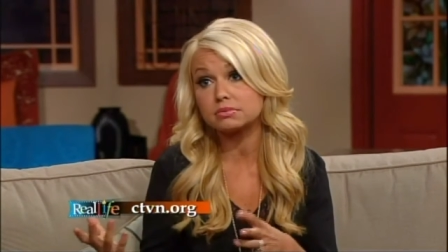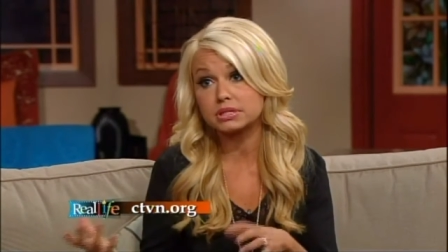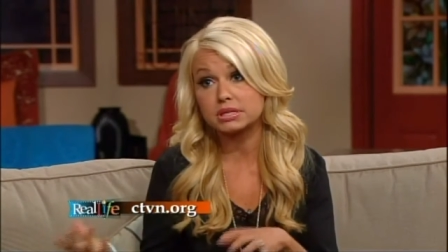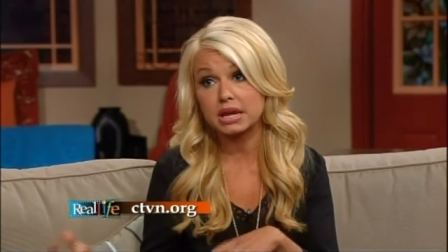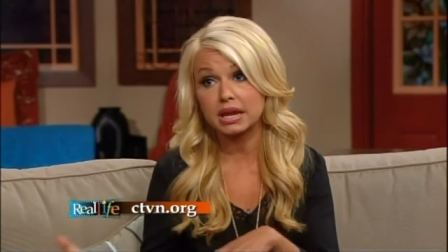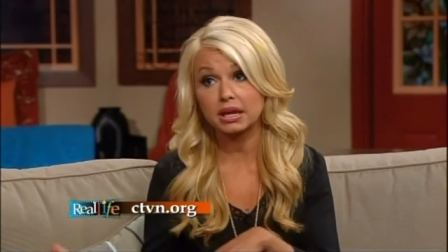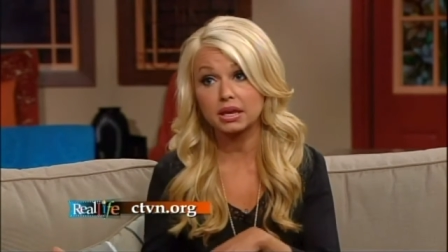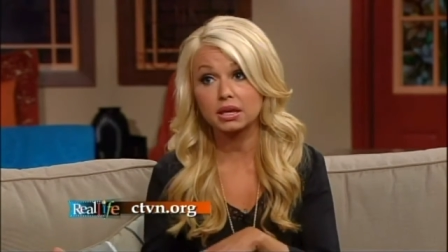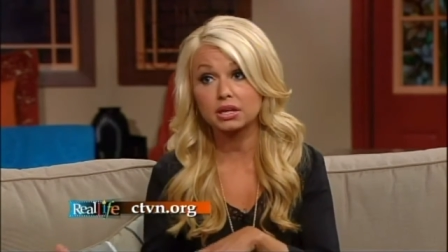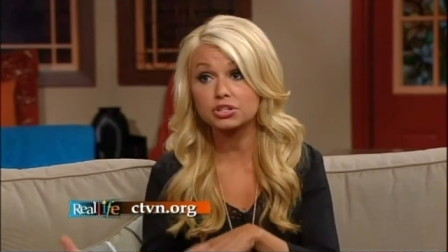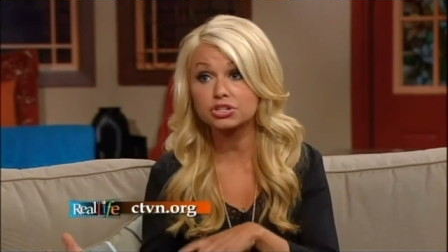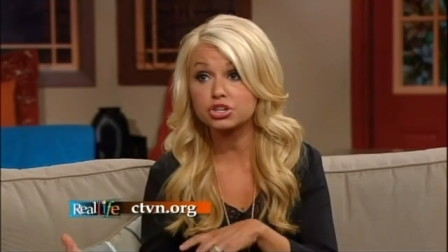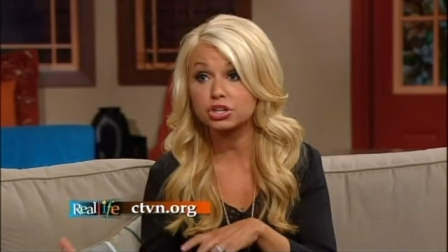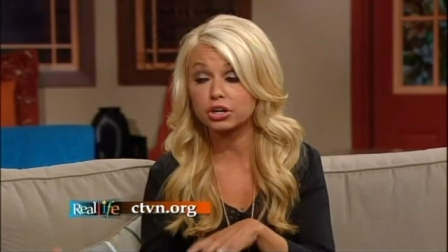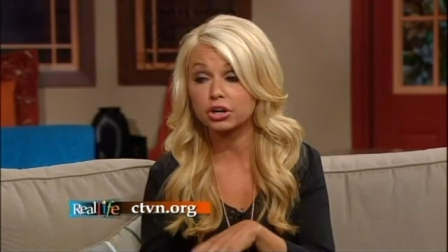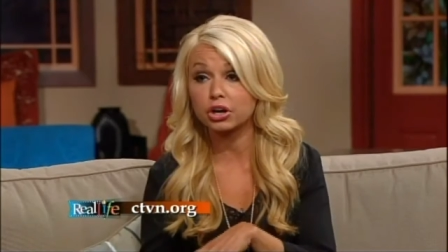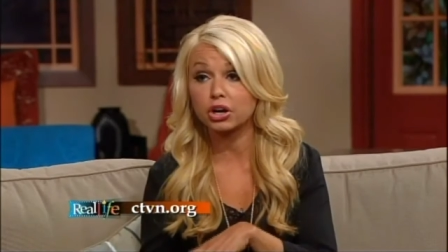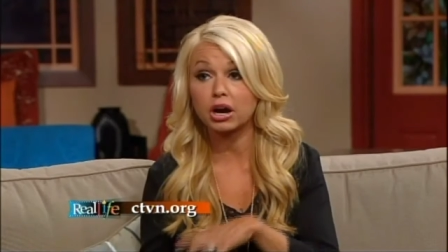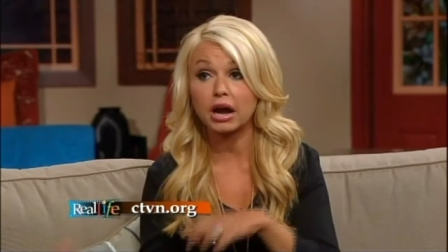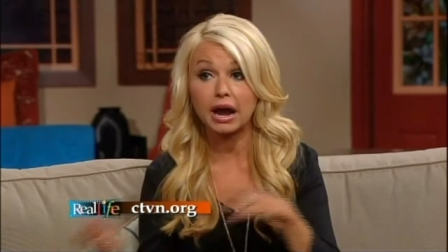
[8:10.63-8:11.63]
taking
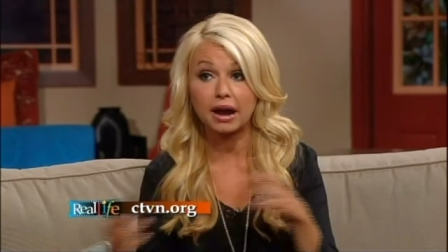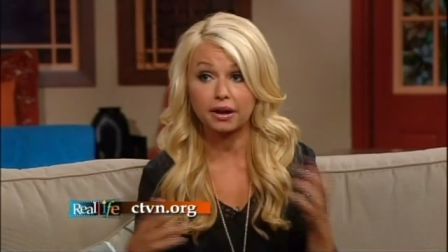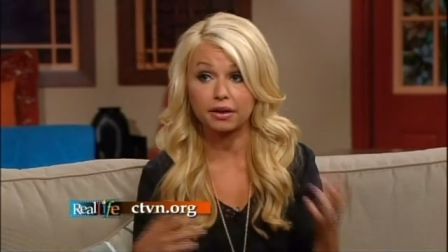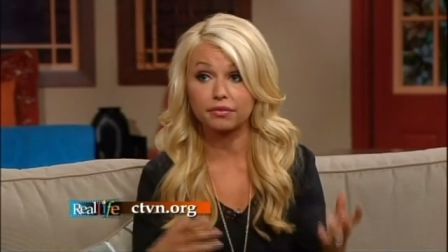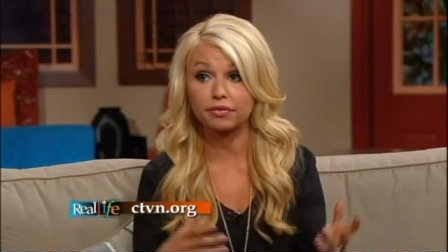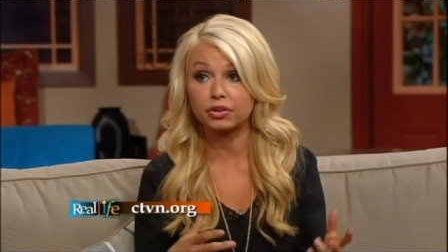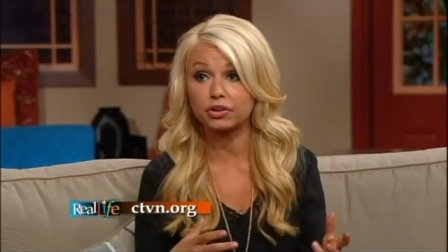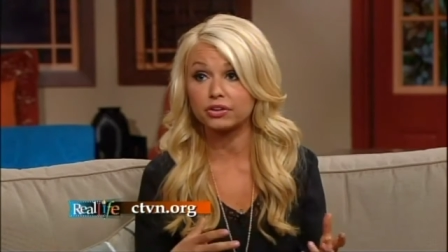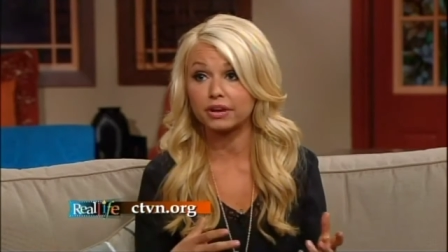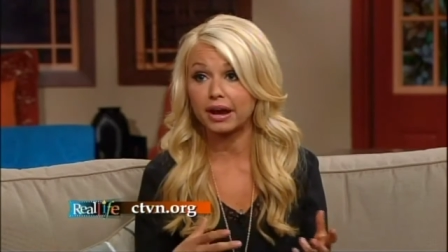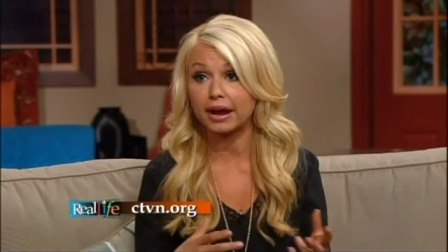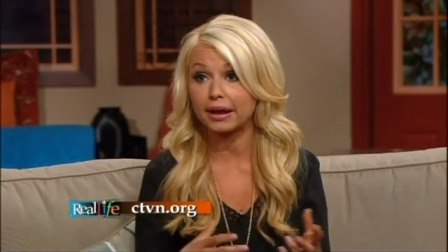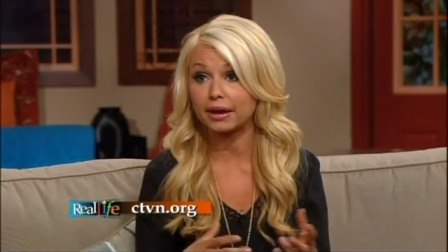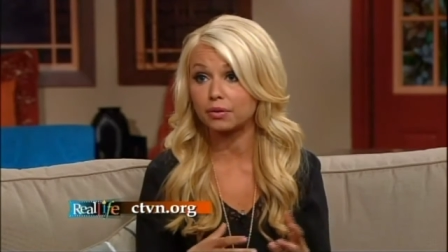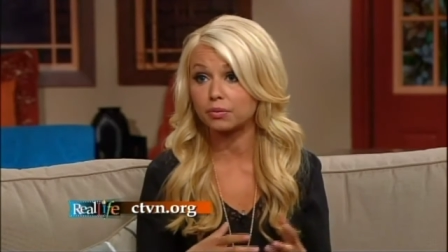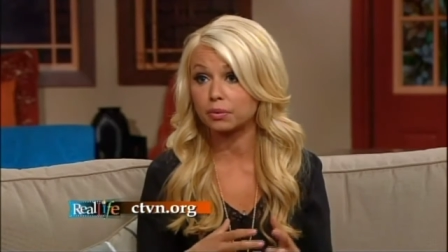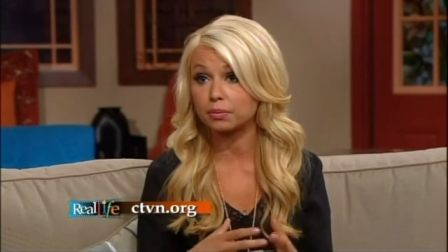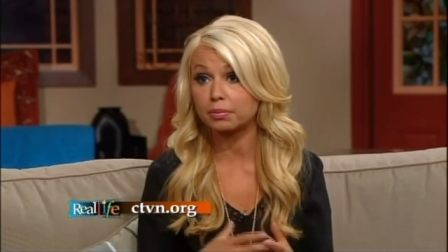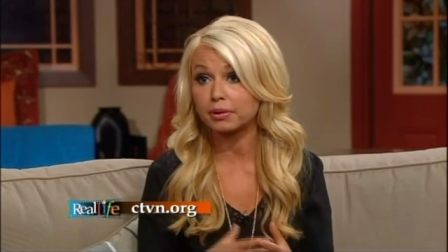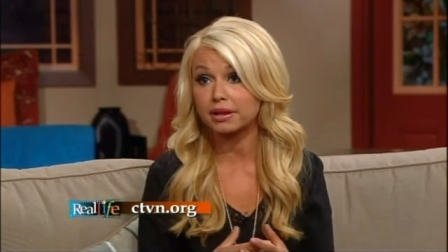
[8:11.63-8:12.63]
sugar out of your diet
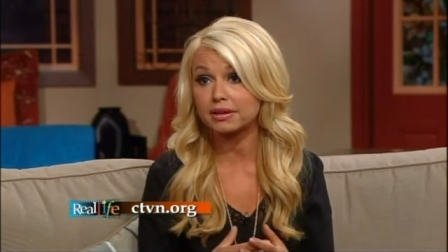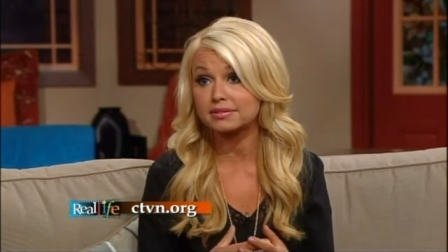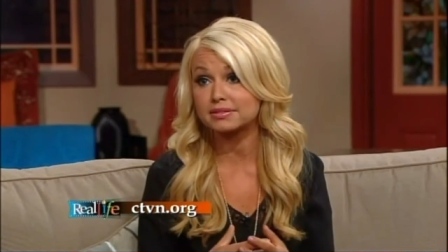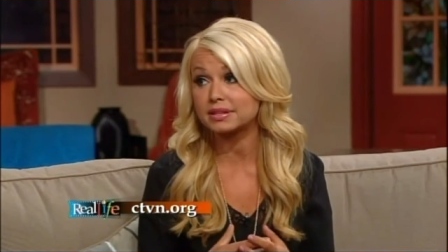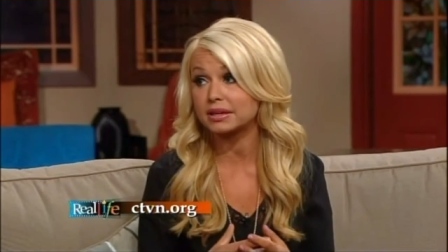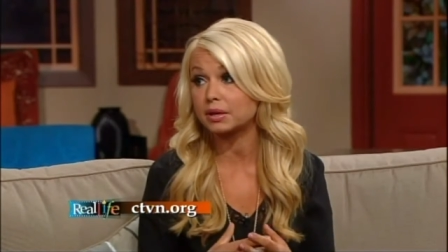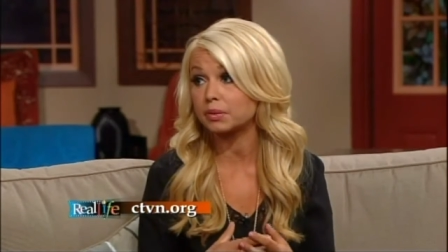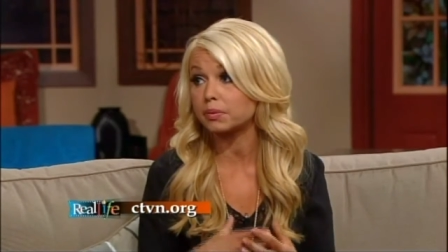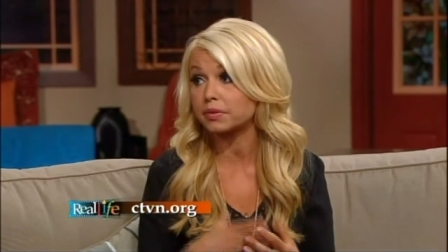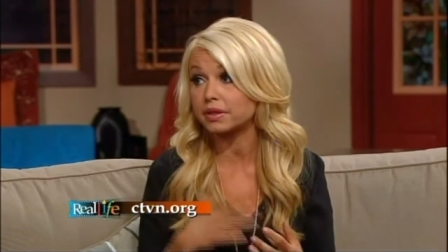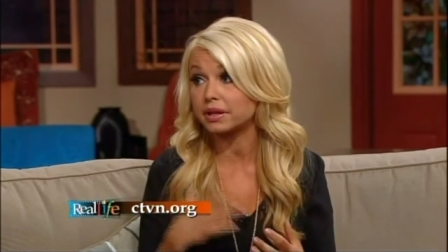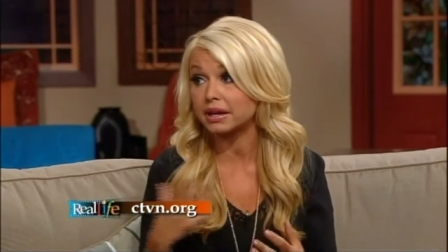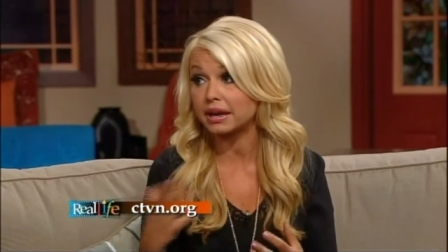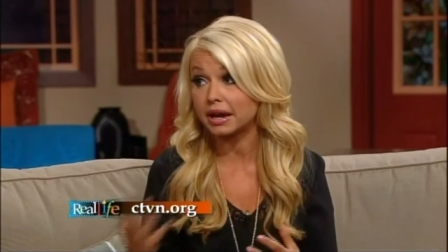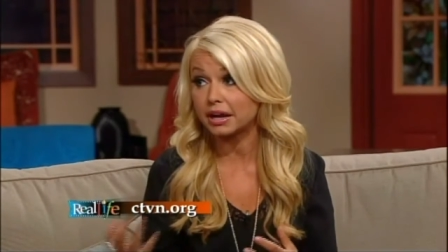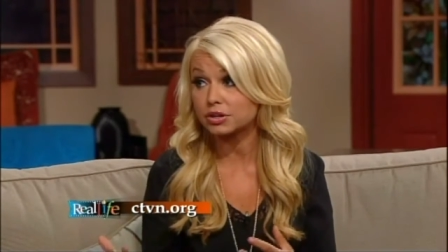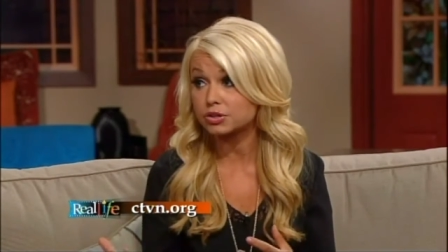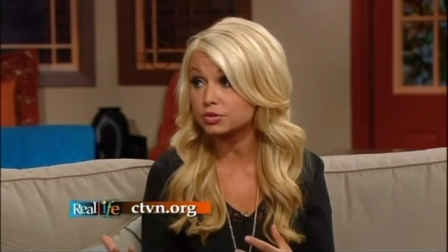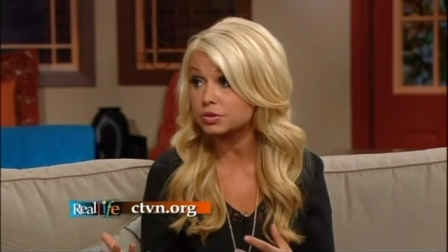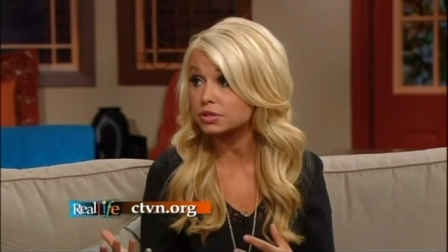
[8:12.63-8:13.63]
and replacing it with a
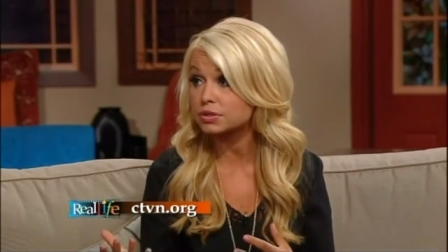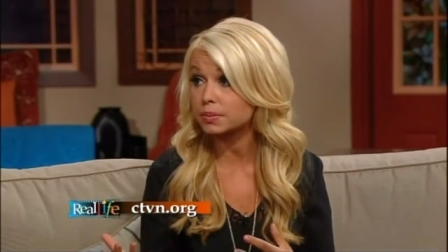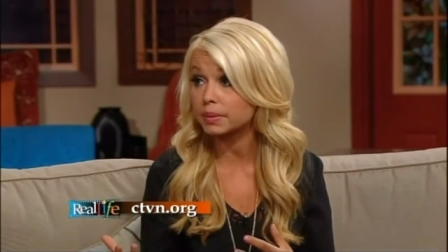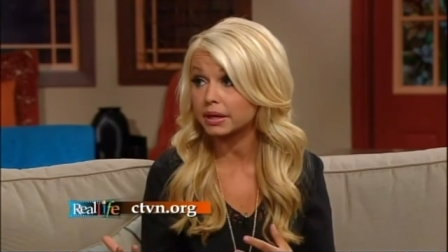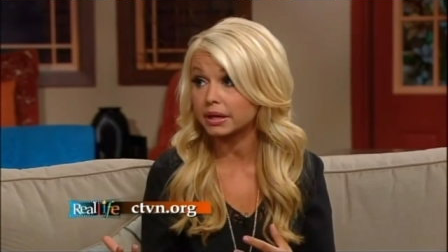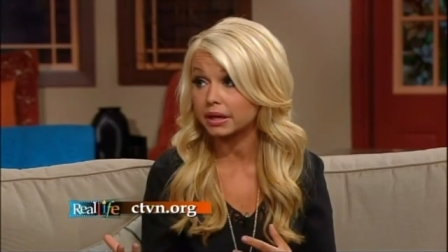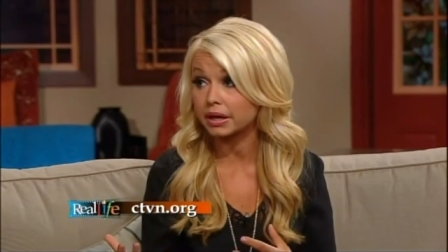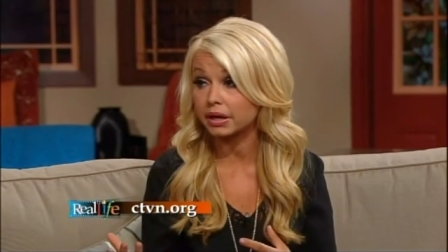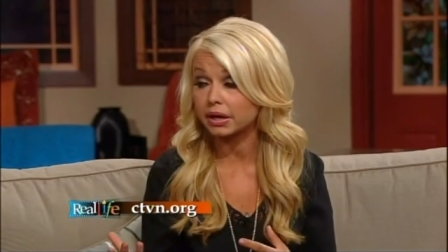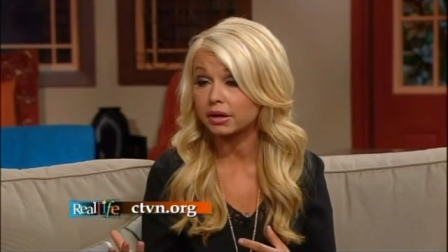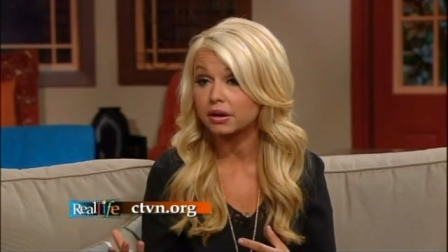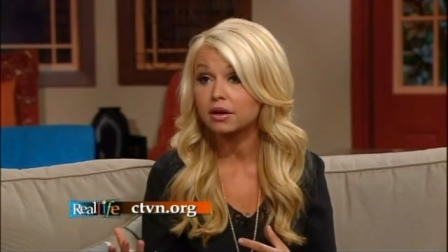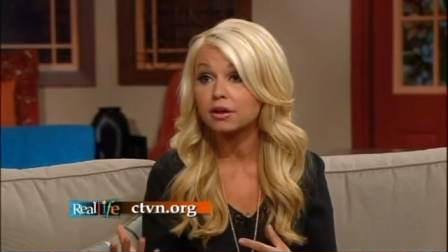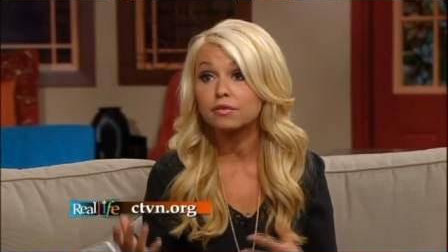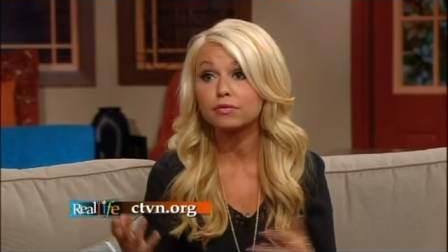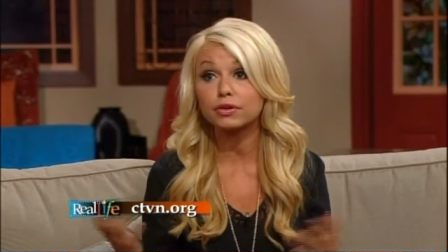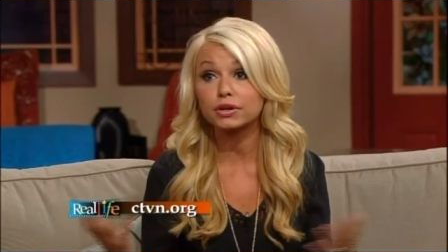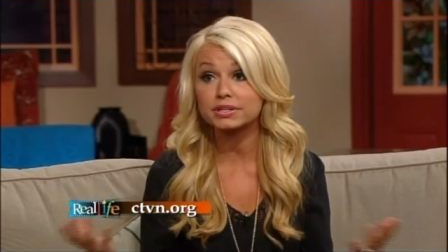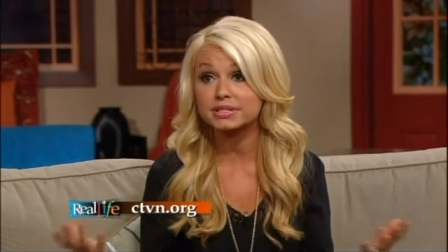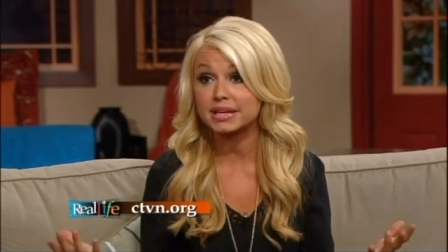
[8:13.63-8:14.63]
natural sweetener,
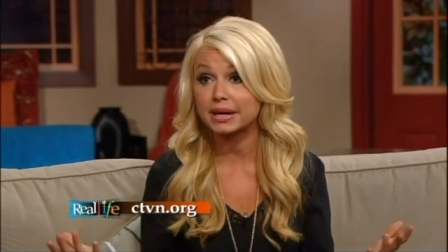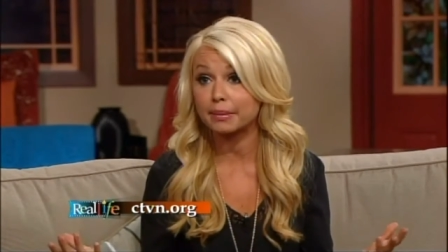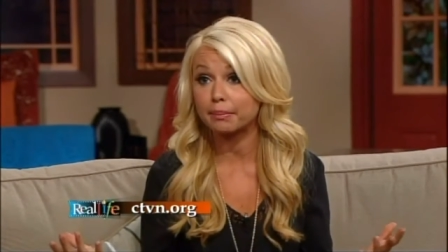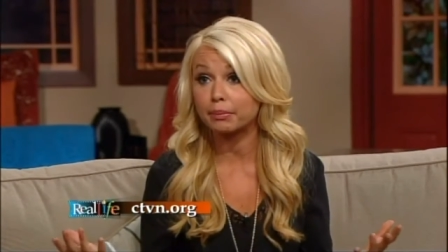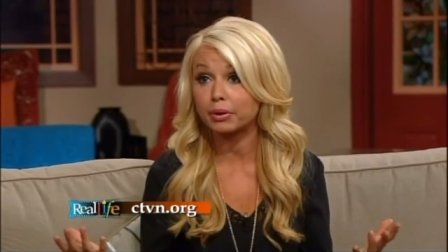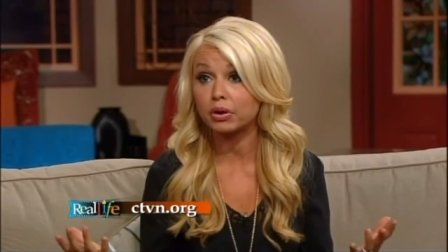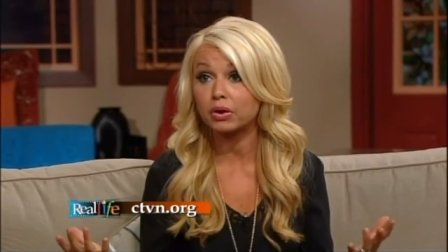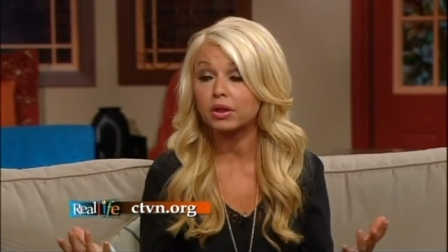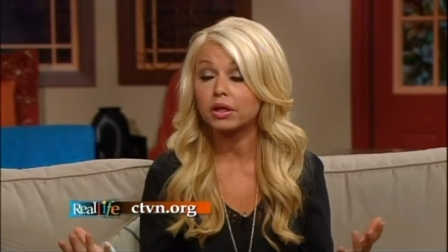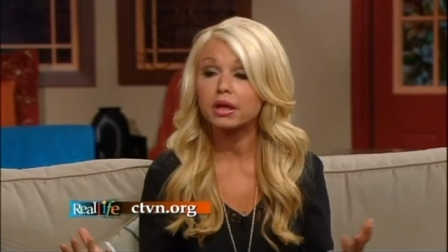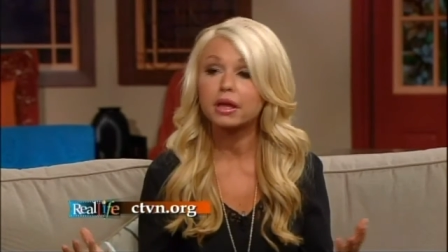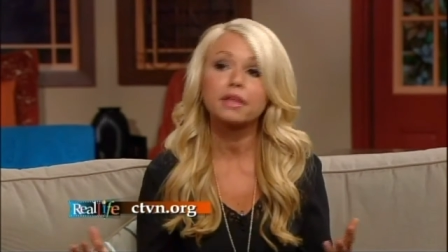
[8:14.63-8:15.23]
for example,